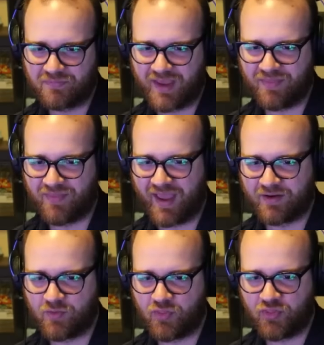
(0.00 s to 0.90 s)
And
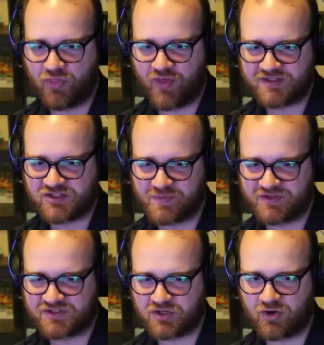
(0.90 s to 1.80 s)
then this
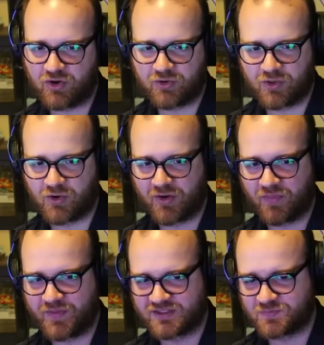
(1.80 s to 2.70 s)
Mysterio clone and
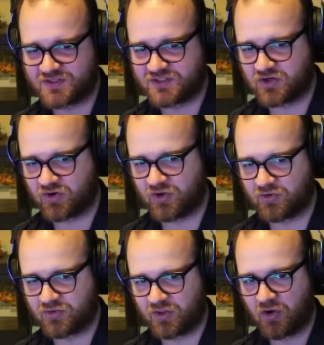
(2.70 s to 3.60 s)
this
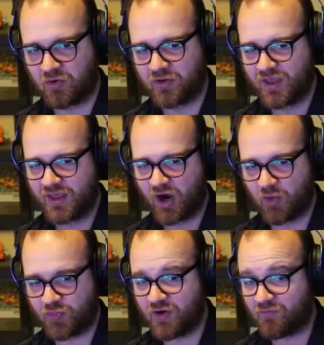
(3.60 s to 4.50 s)
Mysterio clone are
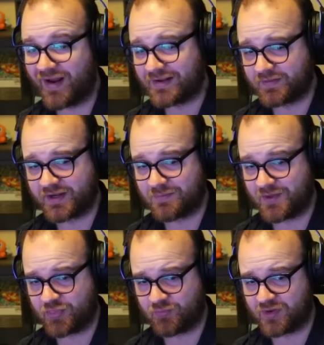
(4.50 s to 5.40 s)
theoretically gonna be
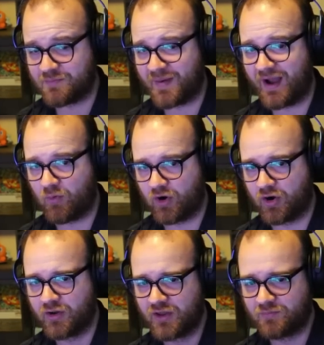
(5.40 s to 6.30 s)
3
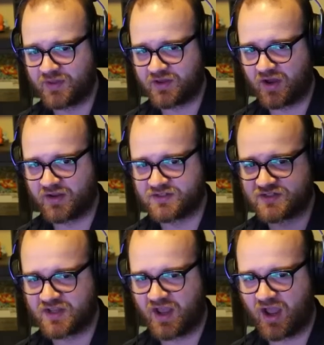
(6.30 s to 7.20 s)
power,
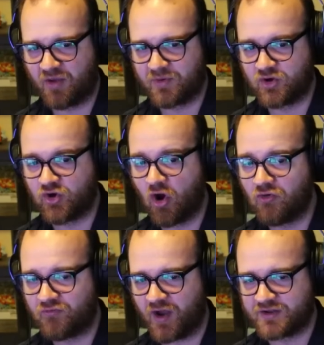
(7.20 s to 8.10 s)
because
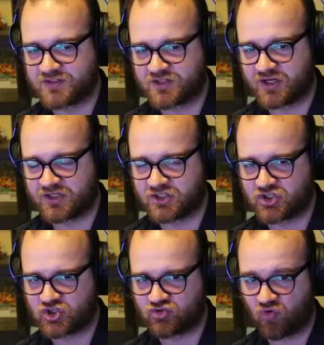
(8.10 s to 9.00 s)
Nova is gonna
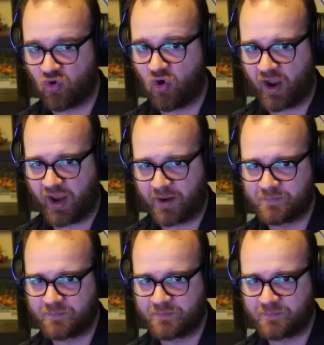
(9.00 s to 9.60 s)
destroy,